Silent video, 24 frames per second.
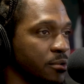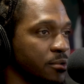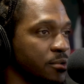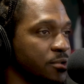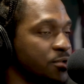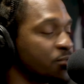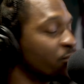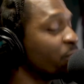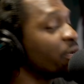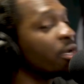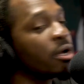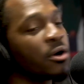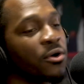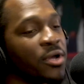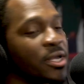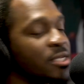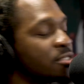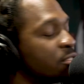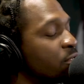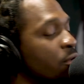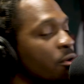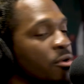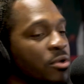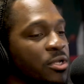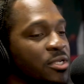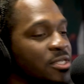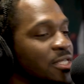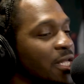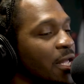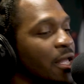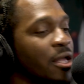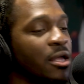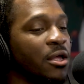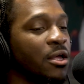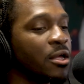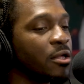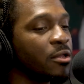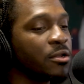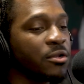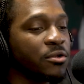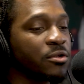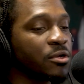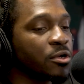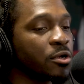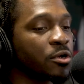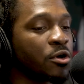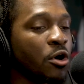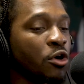It's real. It's no. It ain't.
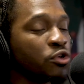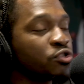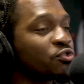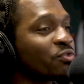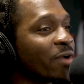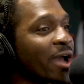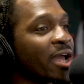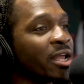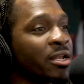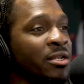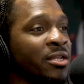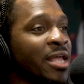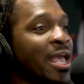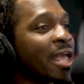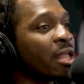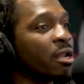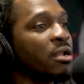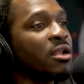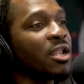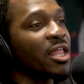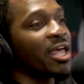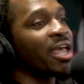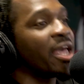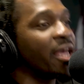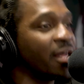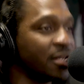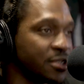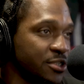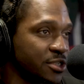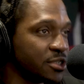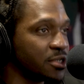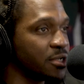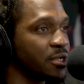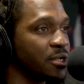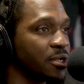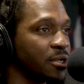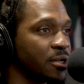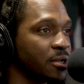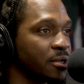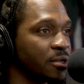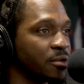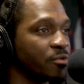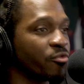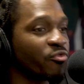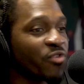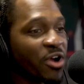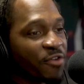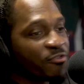Ghostwriting ain't alleged.
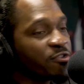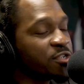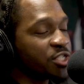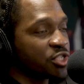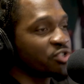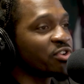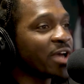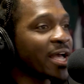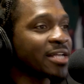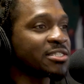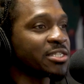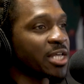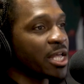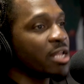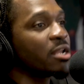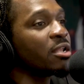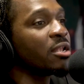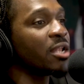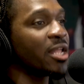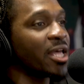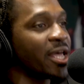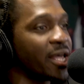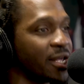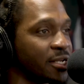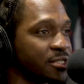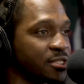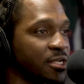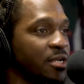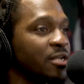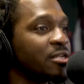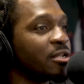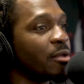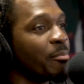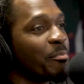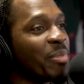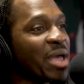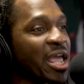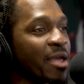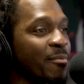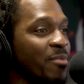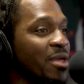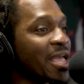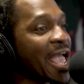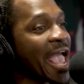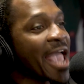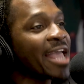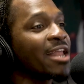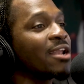The reference tracks ain't alleged. The
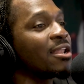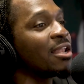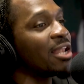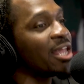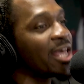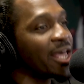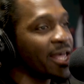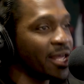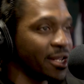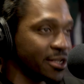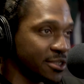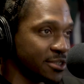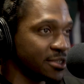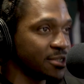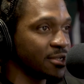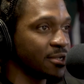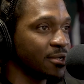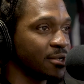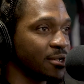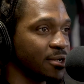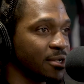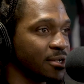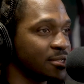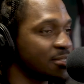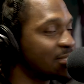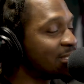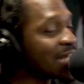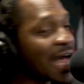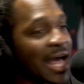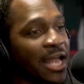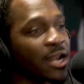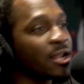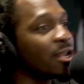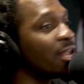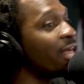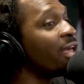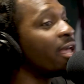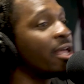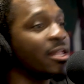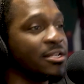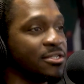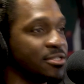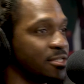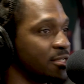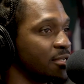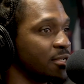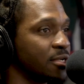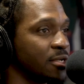baby ain't alleged. It's not
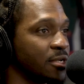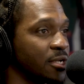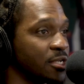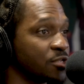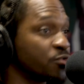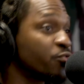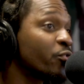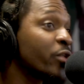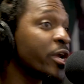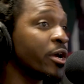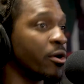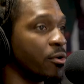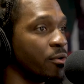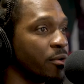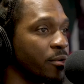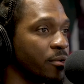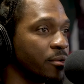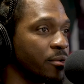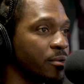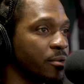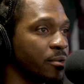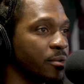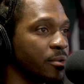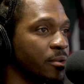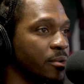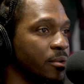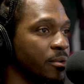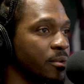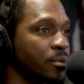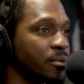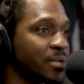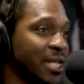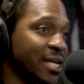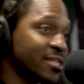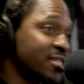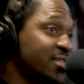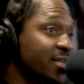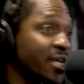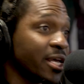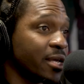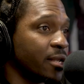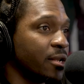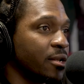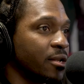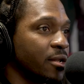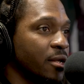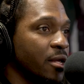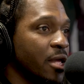alleged. It's real. That's it.